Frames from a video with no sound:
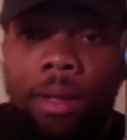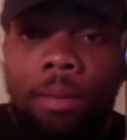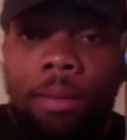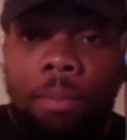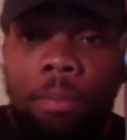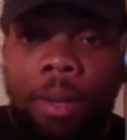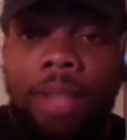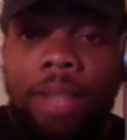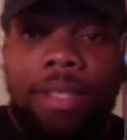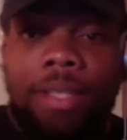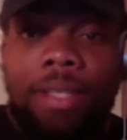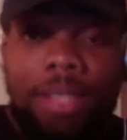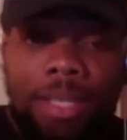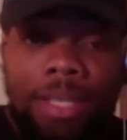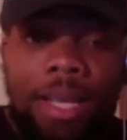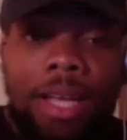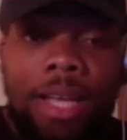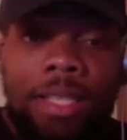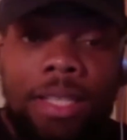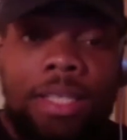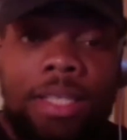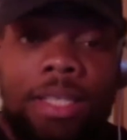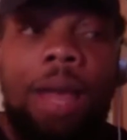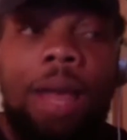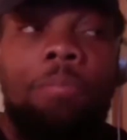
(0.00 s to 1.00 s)
But at the same
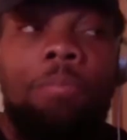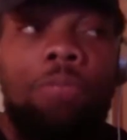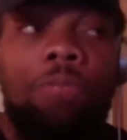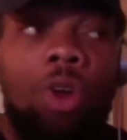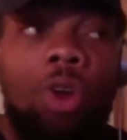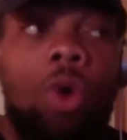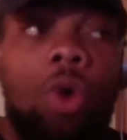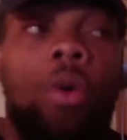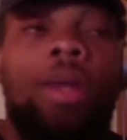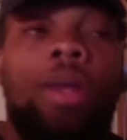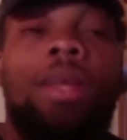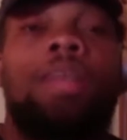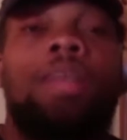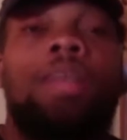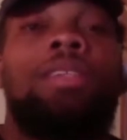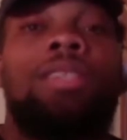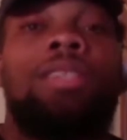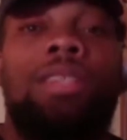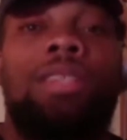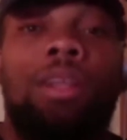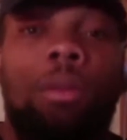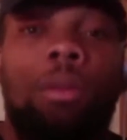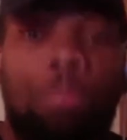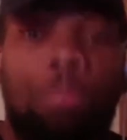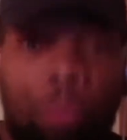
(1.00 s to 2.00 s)
time, knowing it's
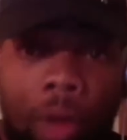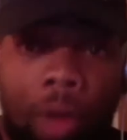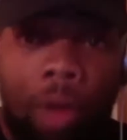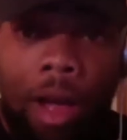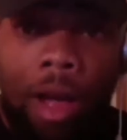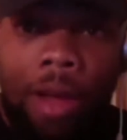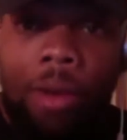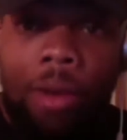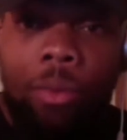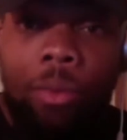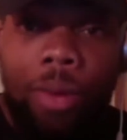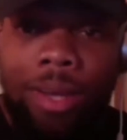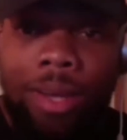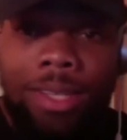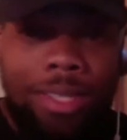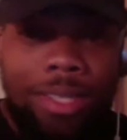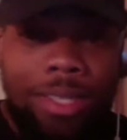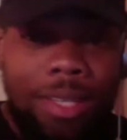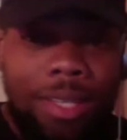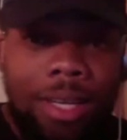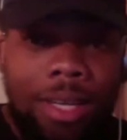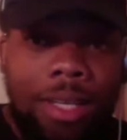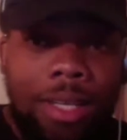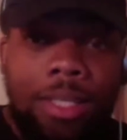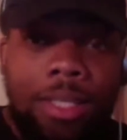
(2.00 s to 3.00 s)
LeBron and what he's
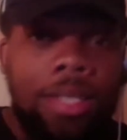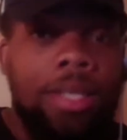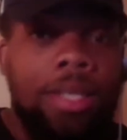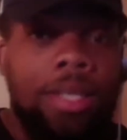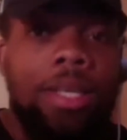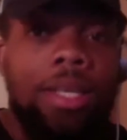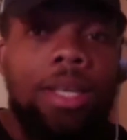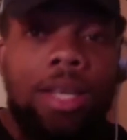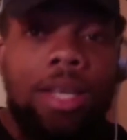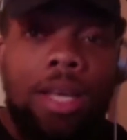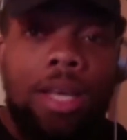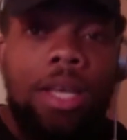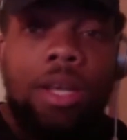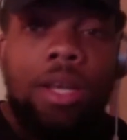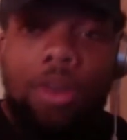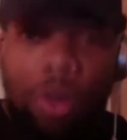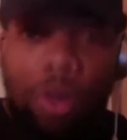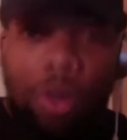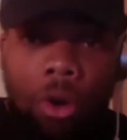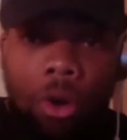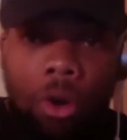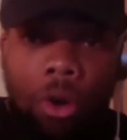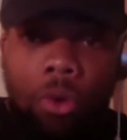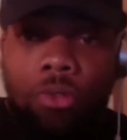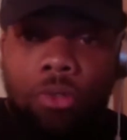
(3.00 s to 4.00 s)
done, he
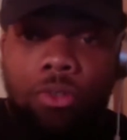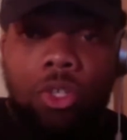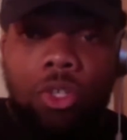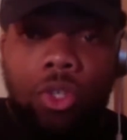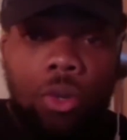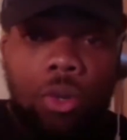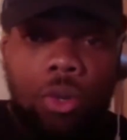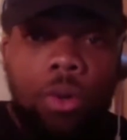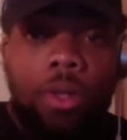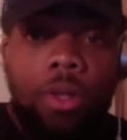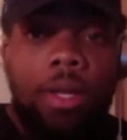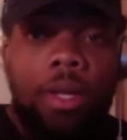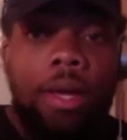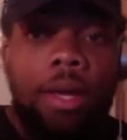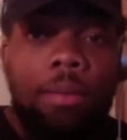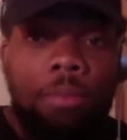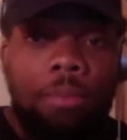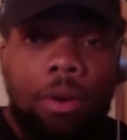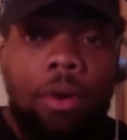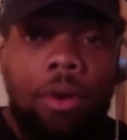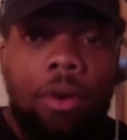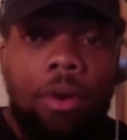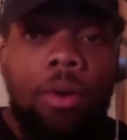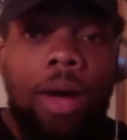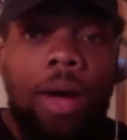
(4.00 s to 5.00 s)
knows for sure, like,
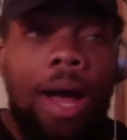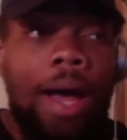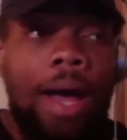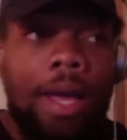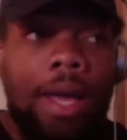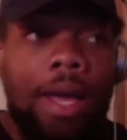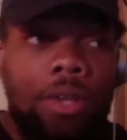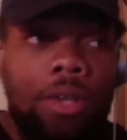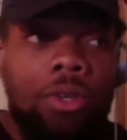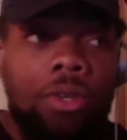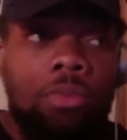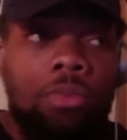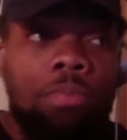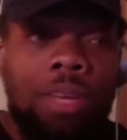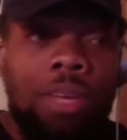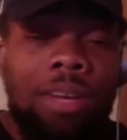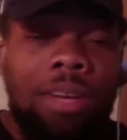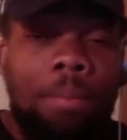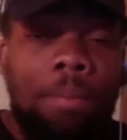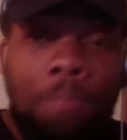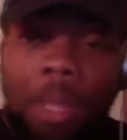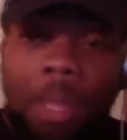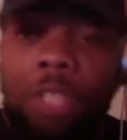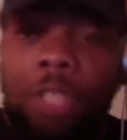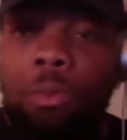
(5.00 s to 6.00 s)
bro, I can be the
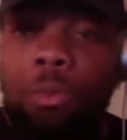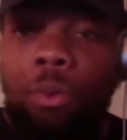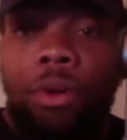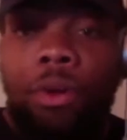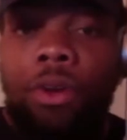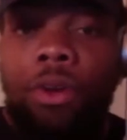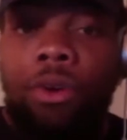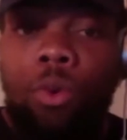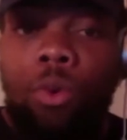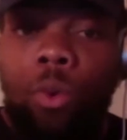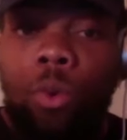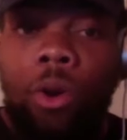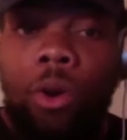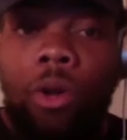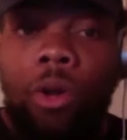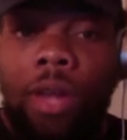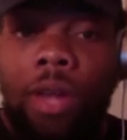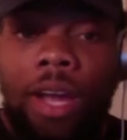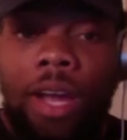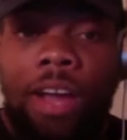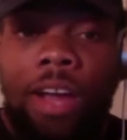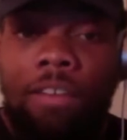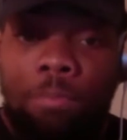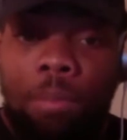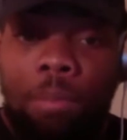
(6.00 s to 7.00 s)
best player in the world like
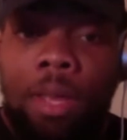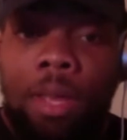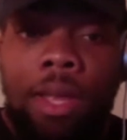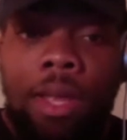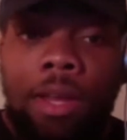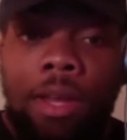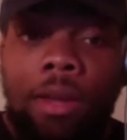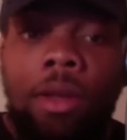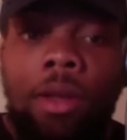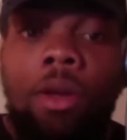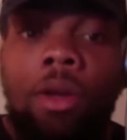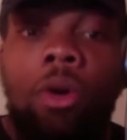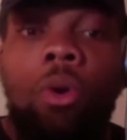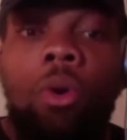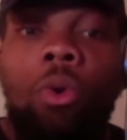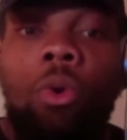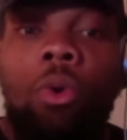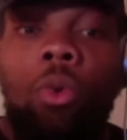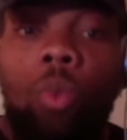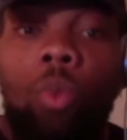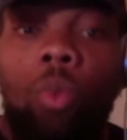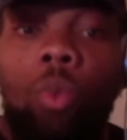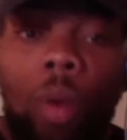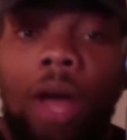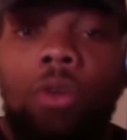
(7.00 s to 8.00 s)
I've been
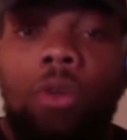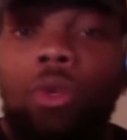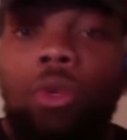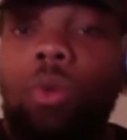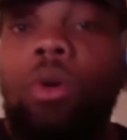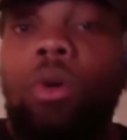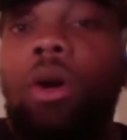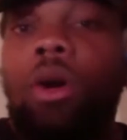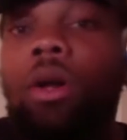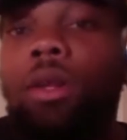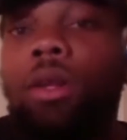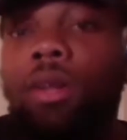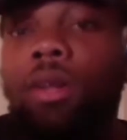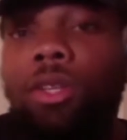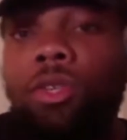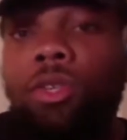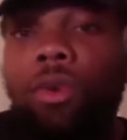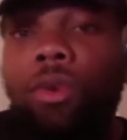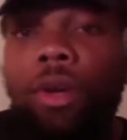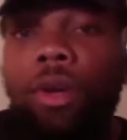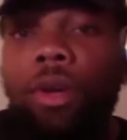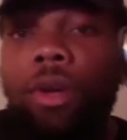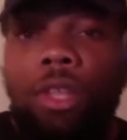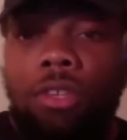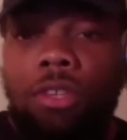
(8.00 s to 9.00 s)
while doing all of these
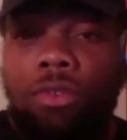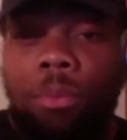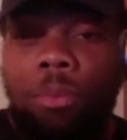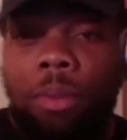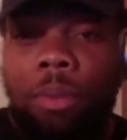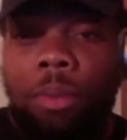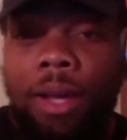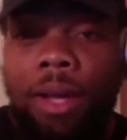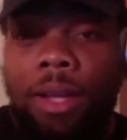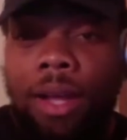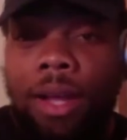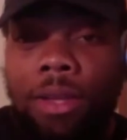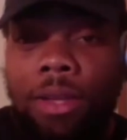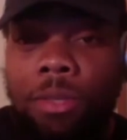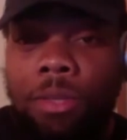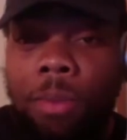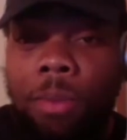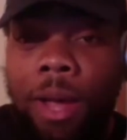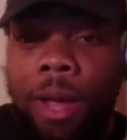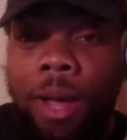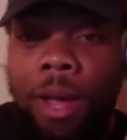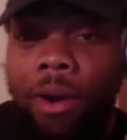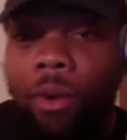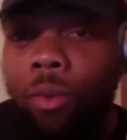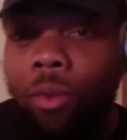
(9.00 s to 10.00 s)
great things for Black Lives
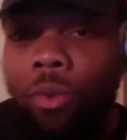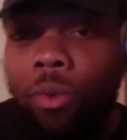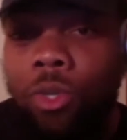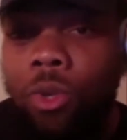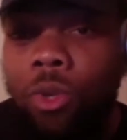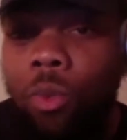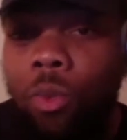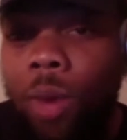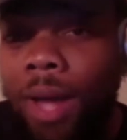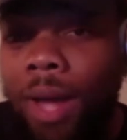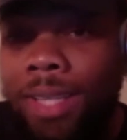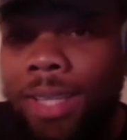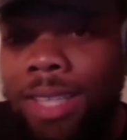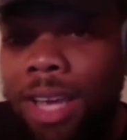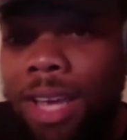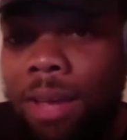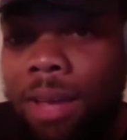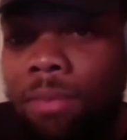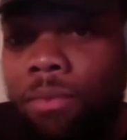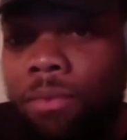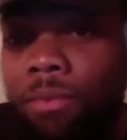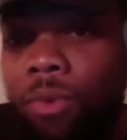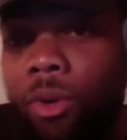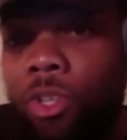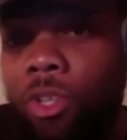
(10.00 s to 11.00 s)
Matter. So why take him
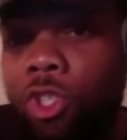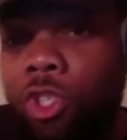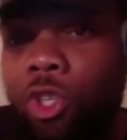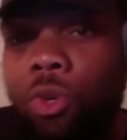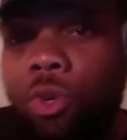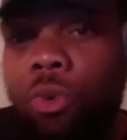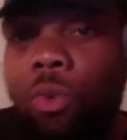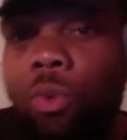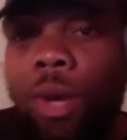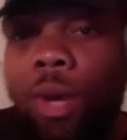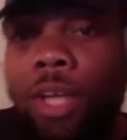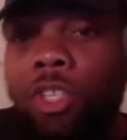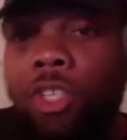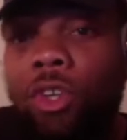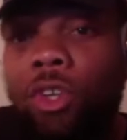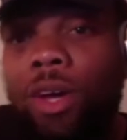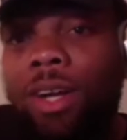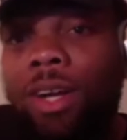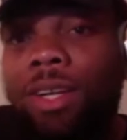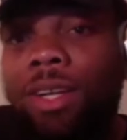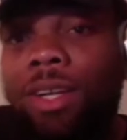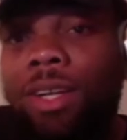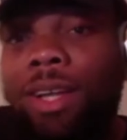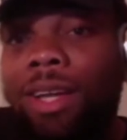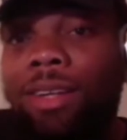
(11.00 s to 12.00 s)
for a joke? Why try
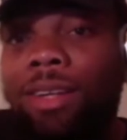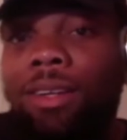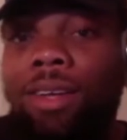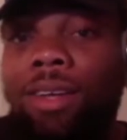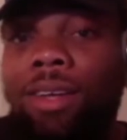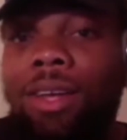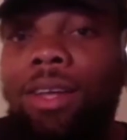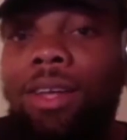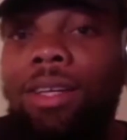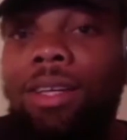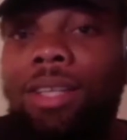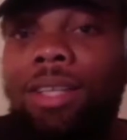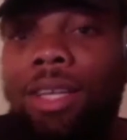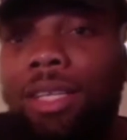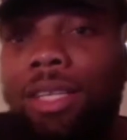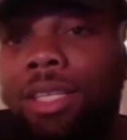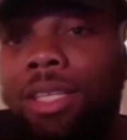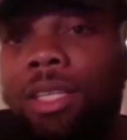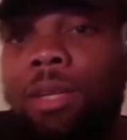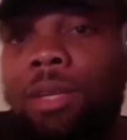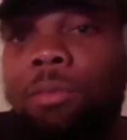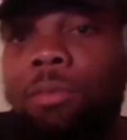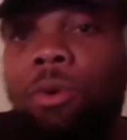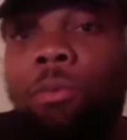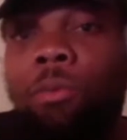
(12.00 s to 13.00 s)
to, like, diss
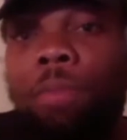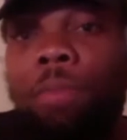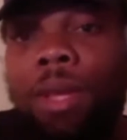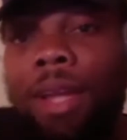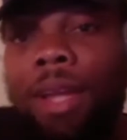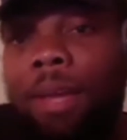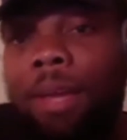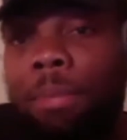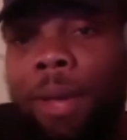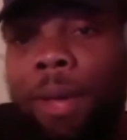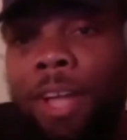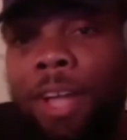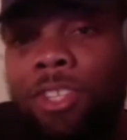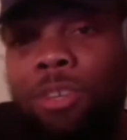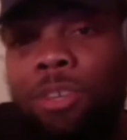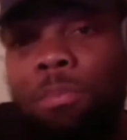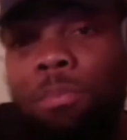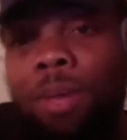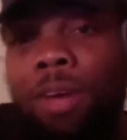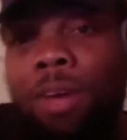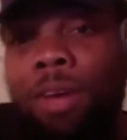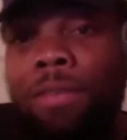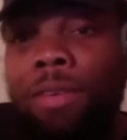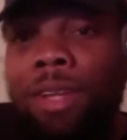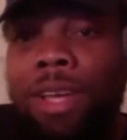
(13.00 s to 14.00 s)
him or be like Patrick
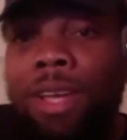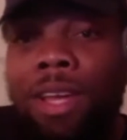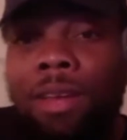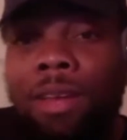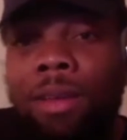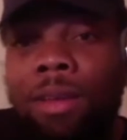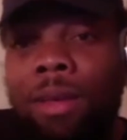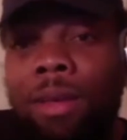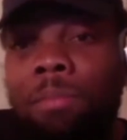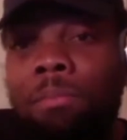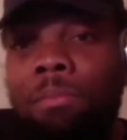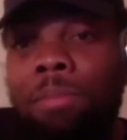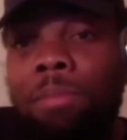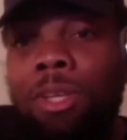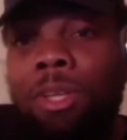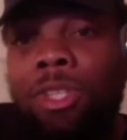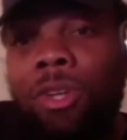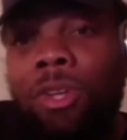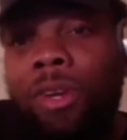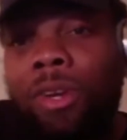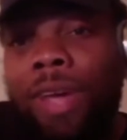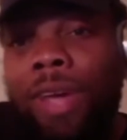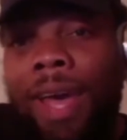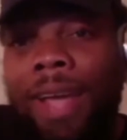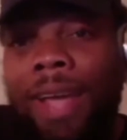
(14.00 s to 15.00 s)
Beverly and be
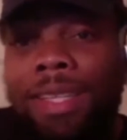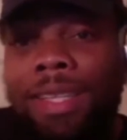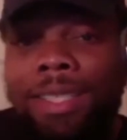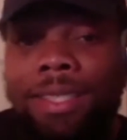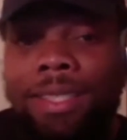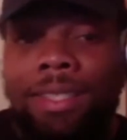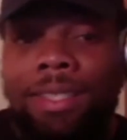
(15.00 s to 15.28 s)
sarcastic?